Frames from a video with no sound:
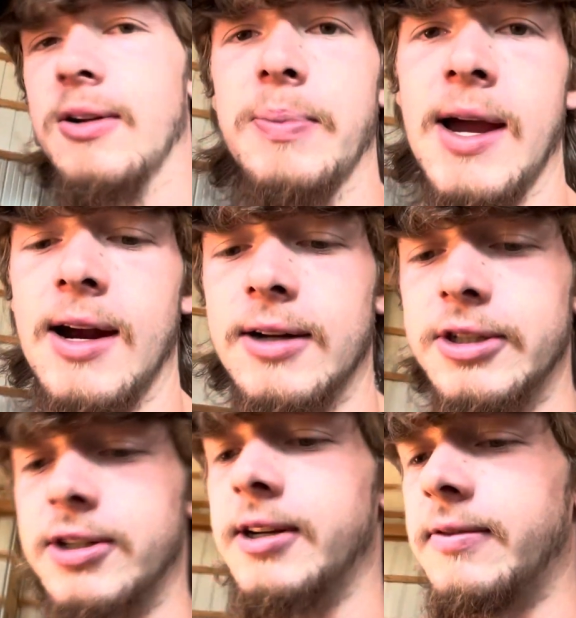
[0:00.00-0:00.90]
power
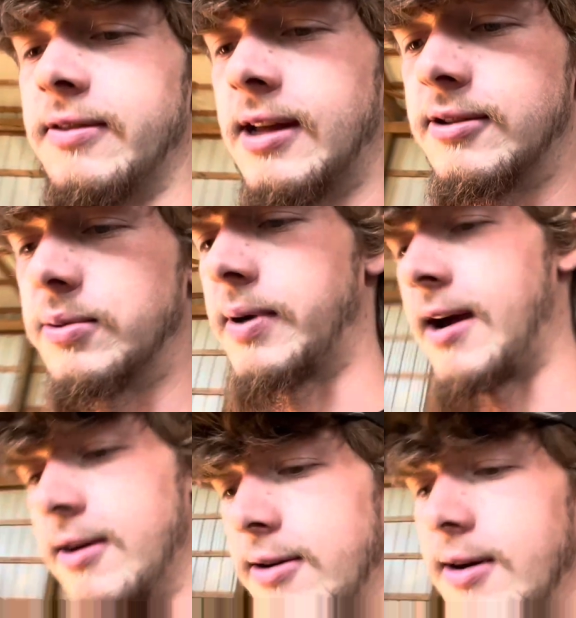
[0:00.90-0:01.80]
shift. I was a
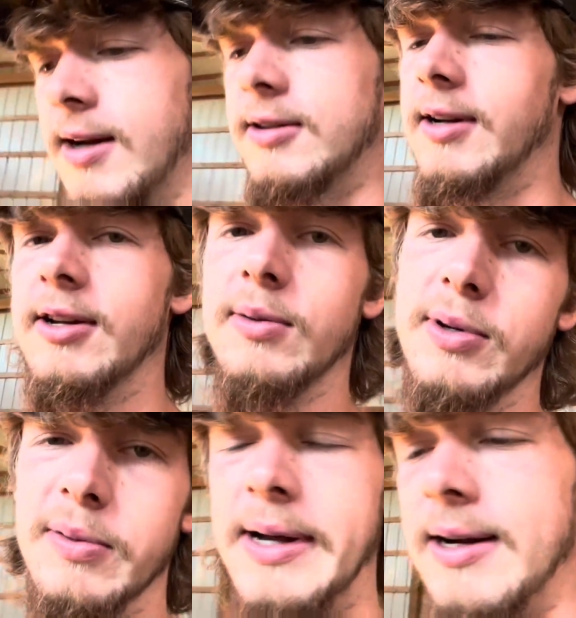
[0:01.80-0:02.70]
power director. I could have put
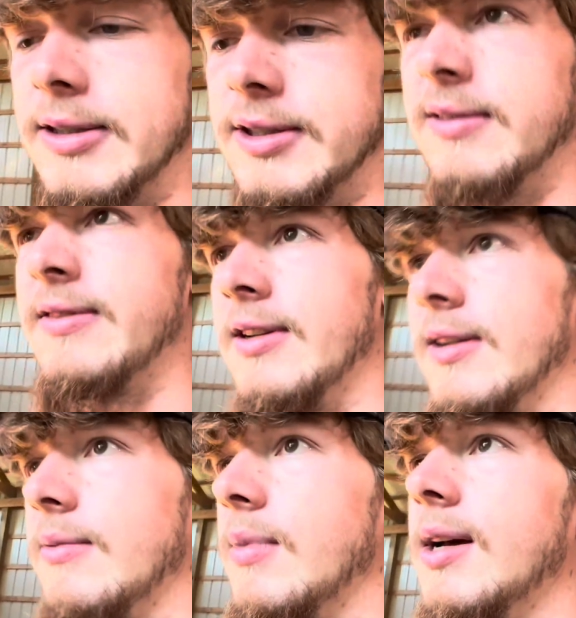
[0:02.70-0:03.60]
a power shift in
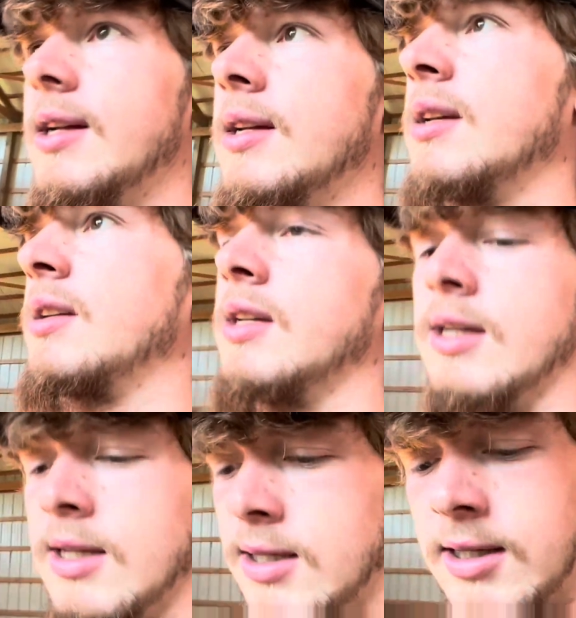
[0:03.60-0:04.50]
it, but
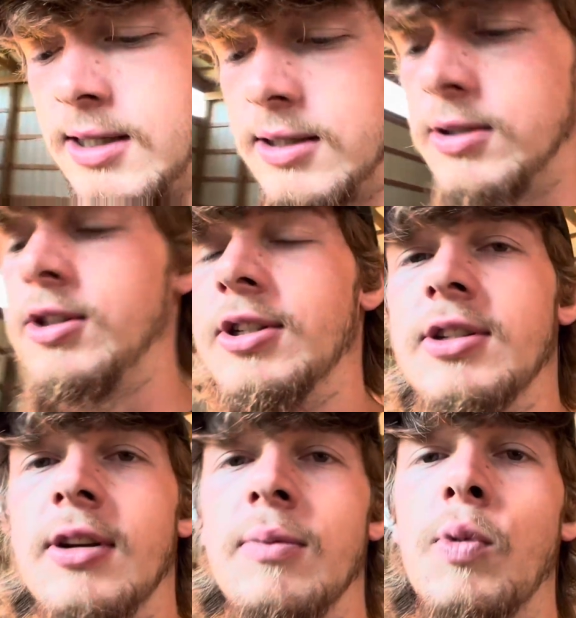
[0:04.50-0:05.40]

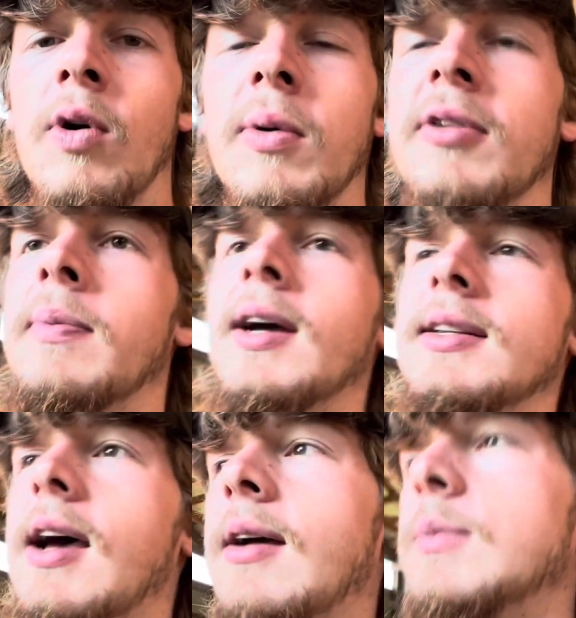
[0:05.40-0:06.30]
just more worth my
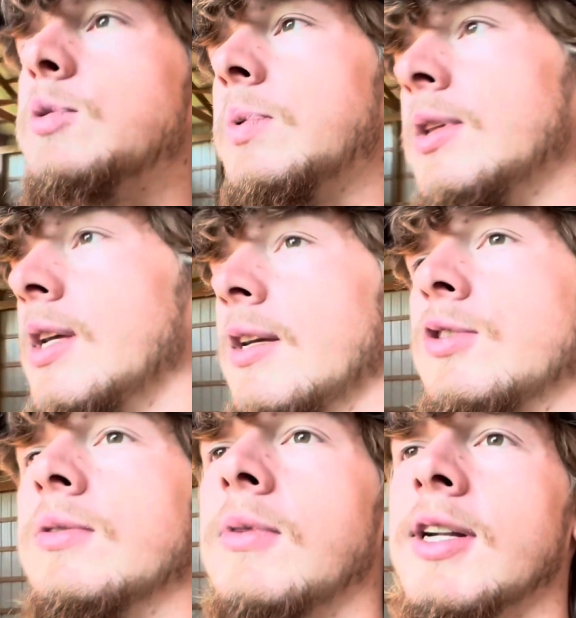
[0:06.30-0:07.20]
time to spend the
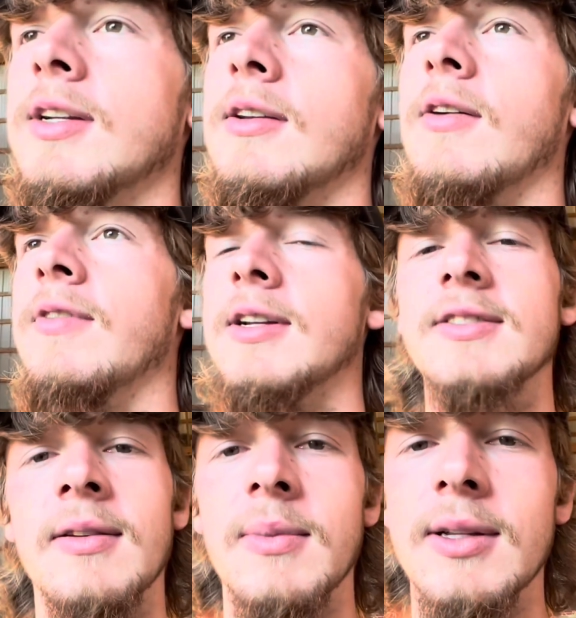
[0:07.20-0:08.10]
extra money to go find
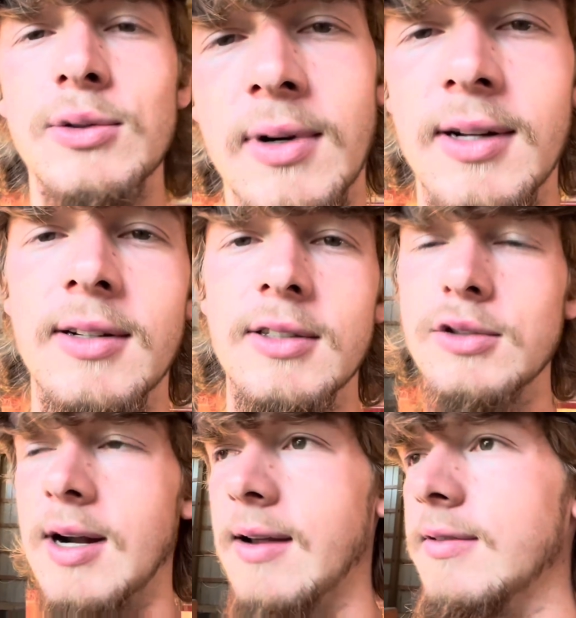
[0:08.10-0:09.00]
something that's running and
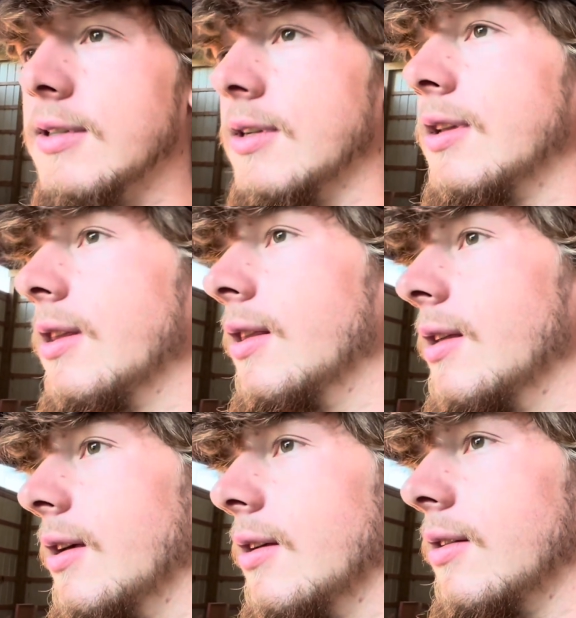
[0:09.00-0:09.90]
driving
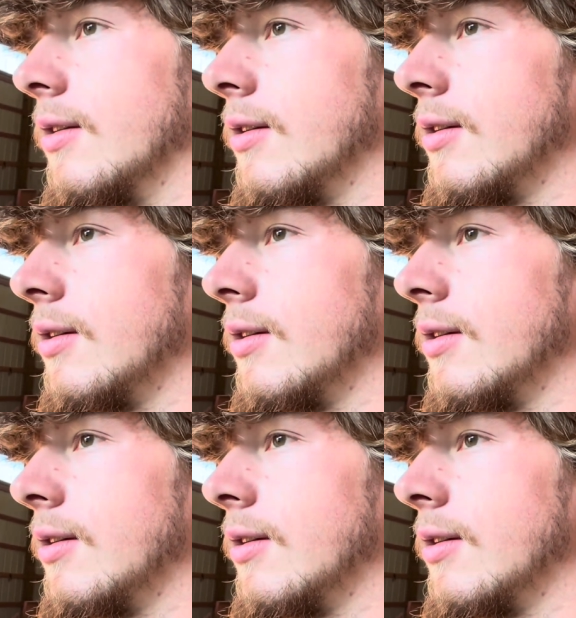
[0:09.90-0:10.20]
than